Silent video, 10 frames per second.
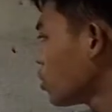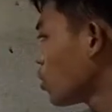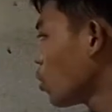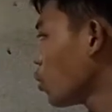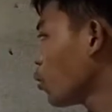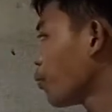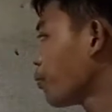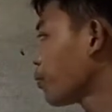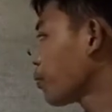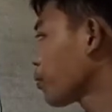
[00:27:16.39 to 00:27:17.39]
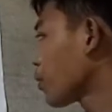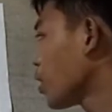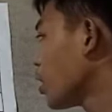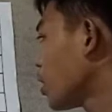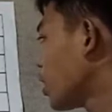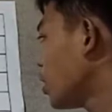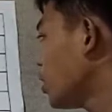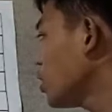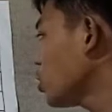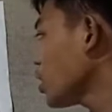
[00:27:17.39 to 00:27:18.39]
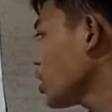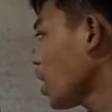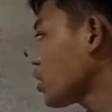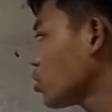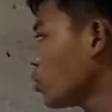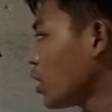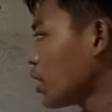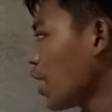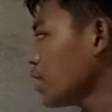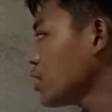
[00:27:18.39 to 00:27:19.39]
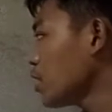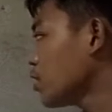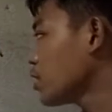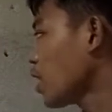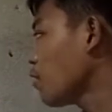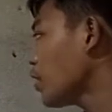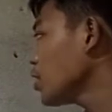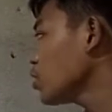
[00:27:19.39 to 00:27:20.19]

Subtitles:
So the digit next to the tens is 7.